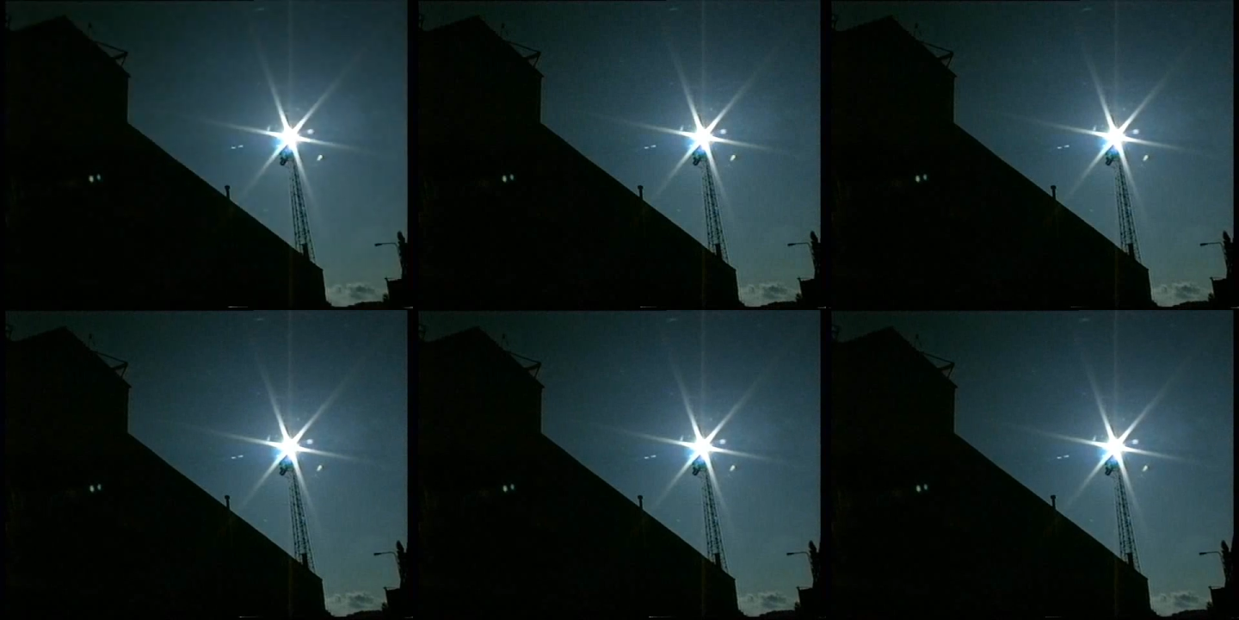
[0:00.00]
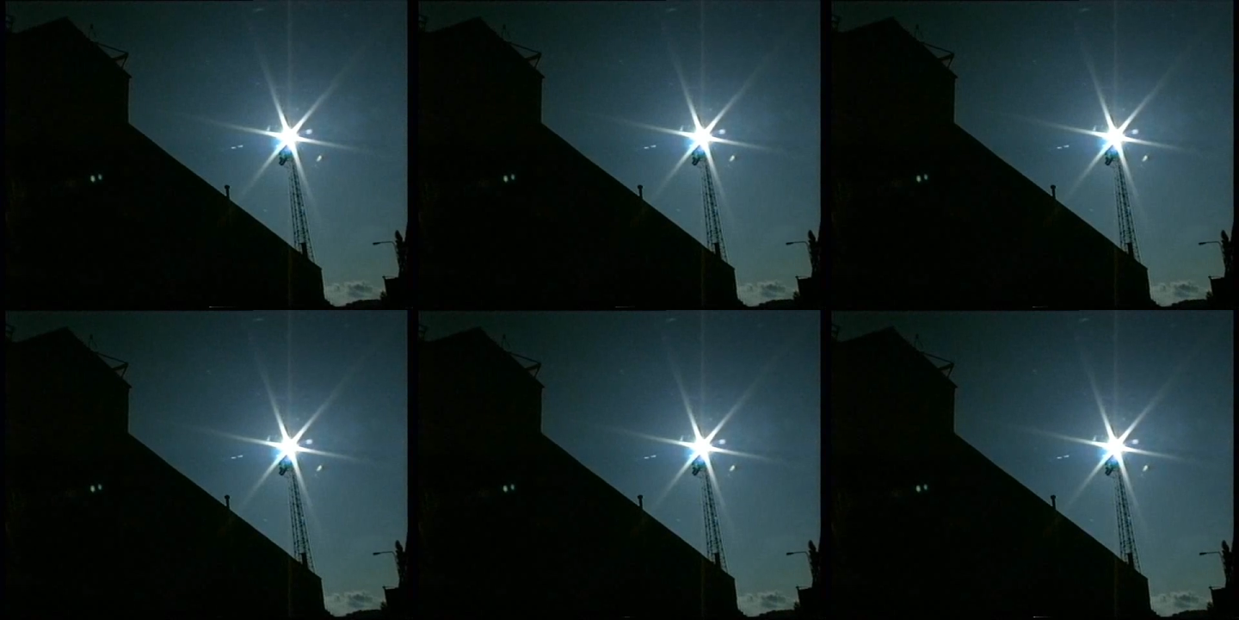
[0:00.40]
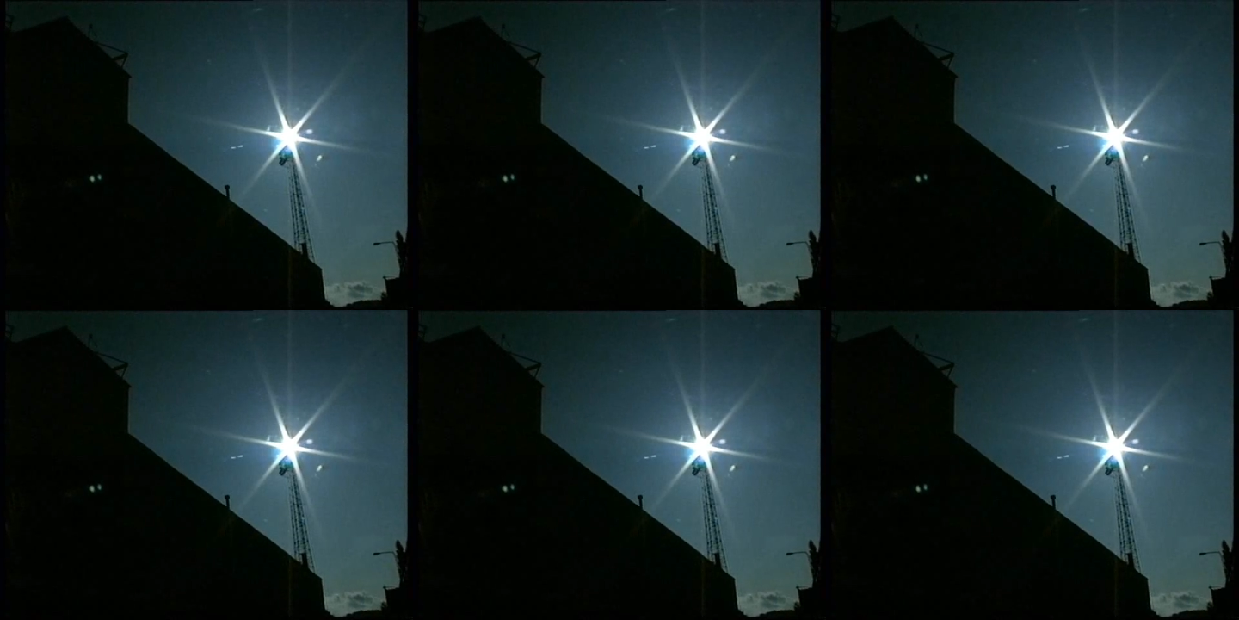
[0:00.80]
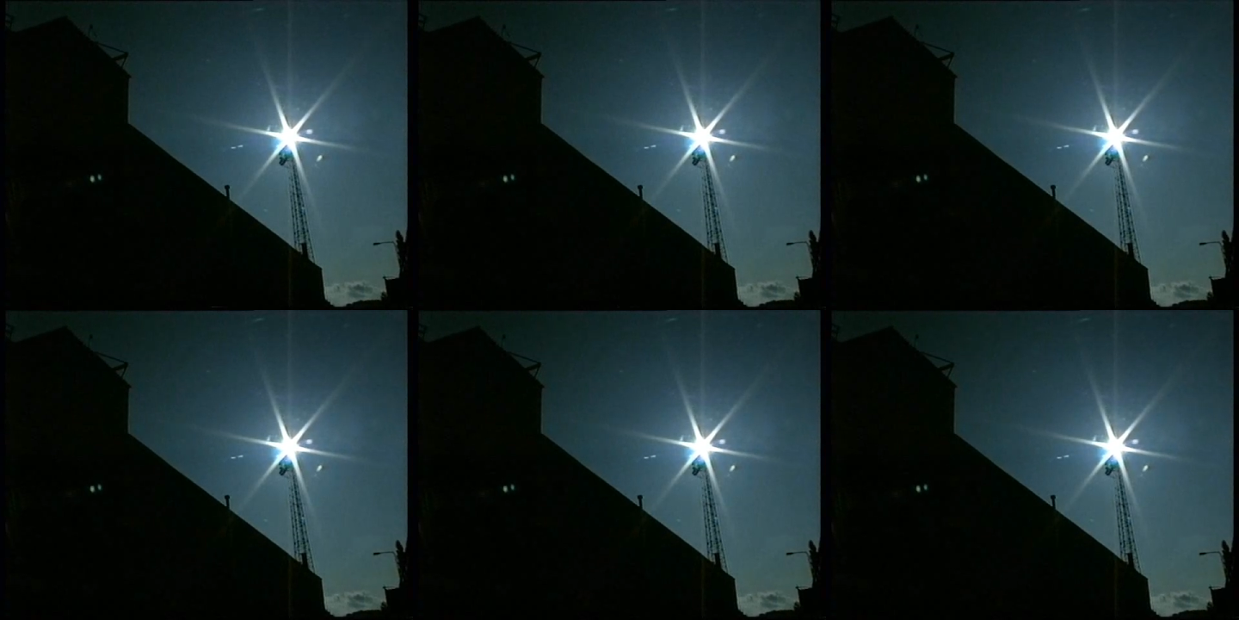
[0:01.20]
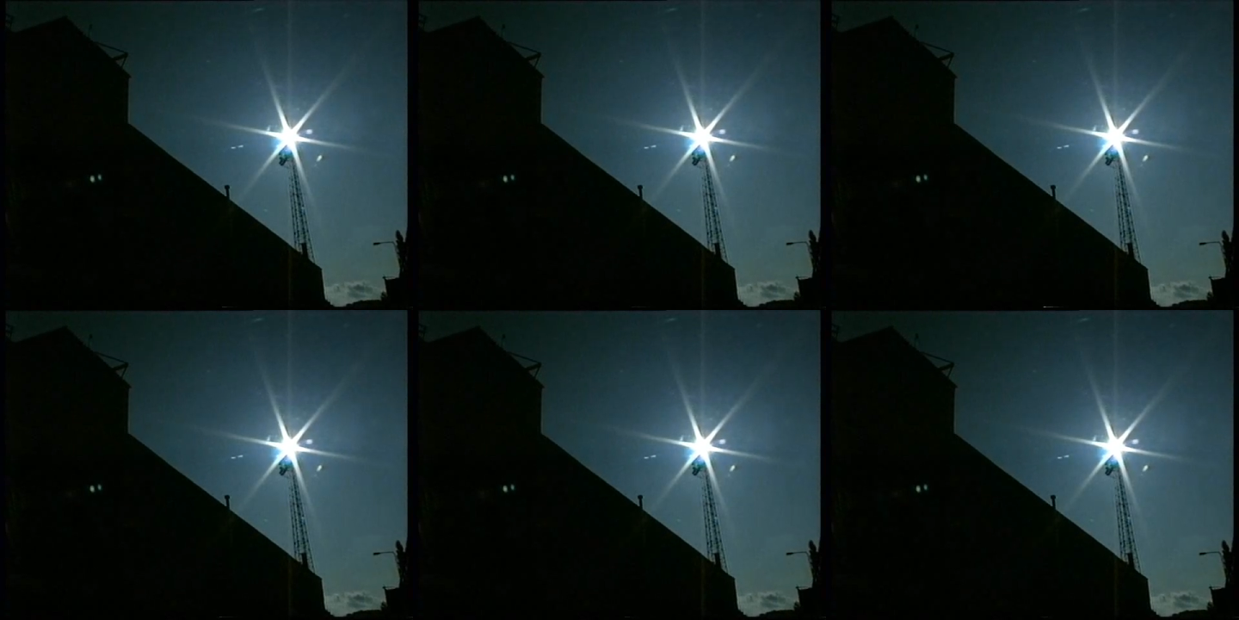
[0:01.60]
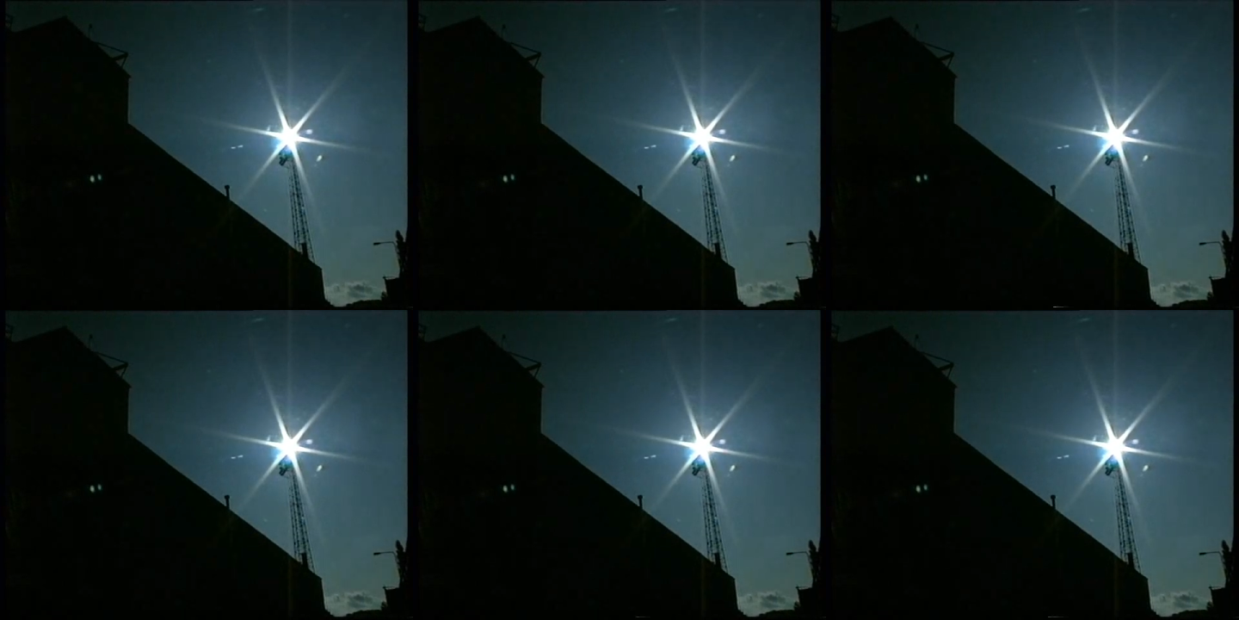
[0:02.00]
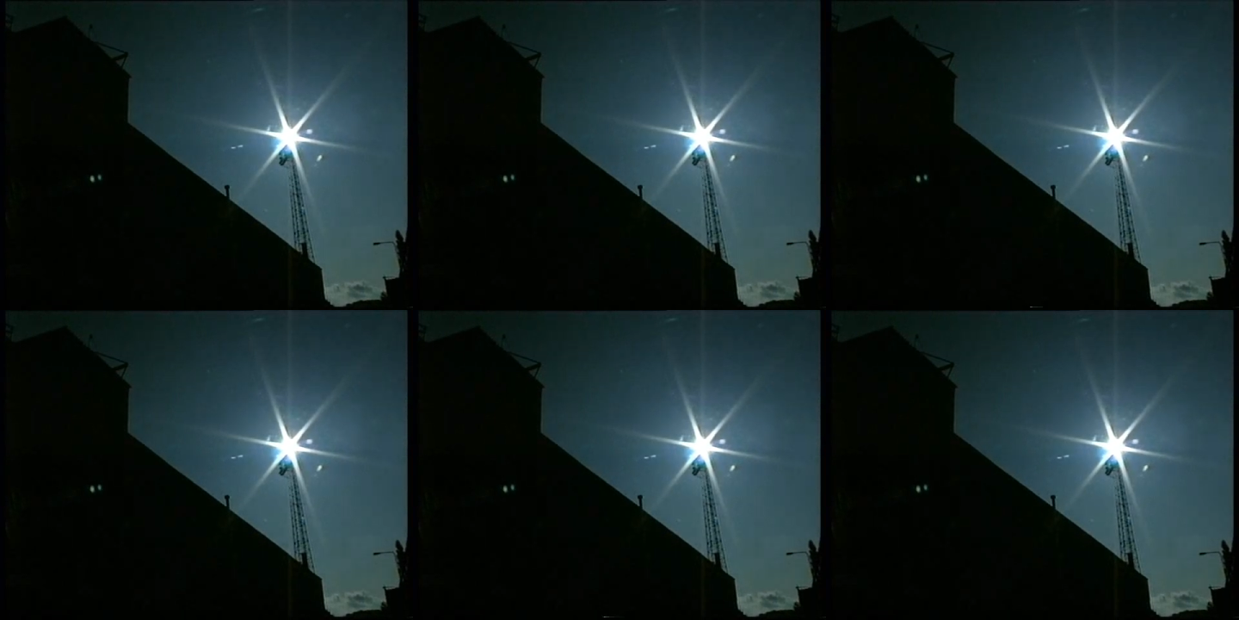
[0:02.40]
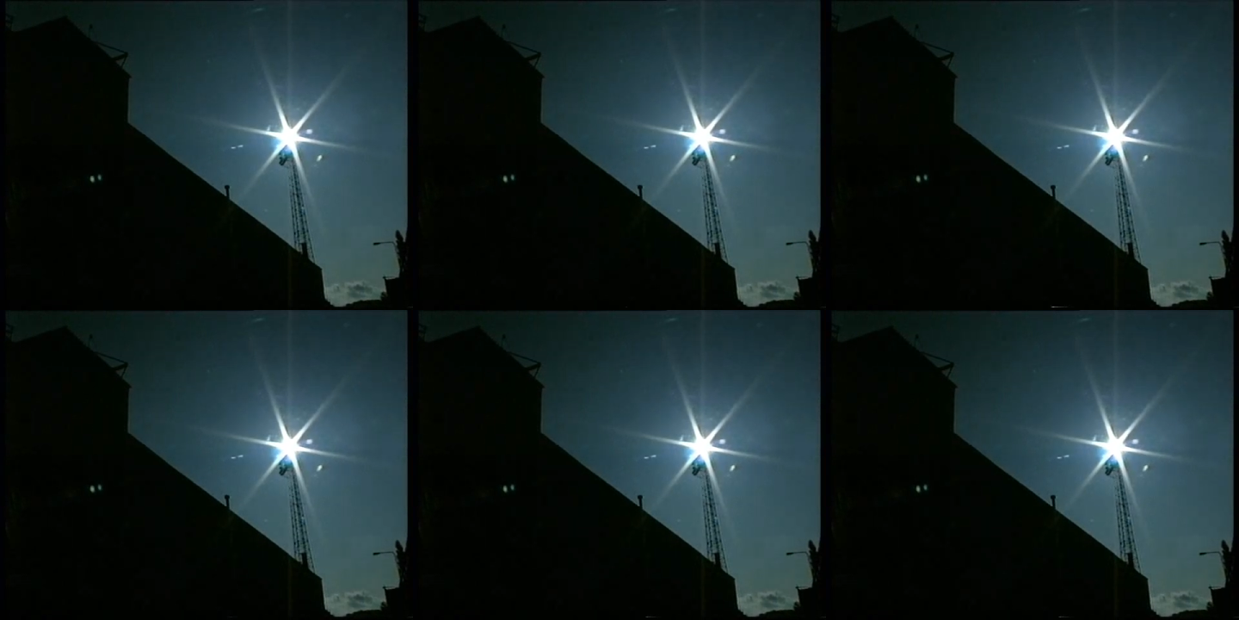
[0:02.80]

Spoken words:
Nobody's mouth can be seen.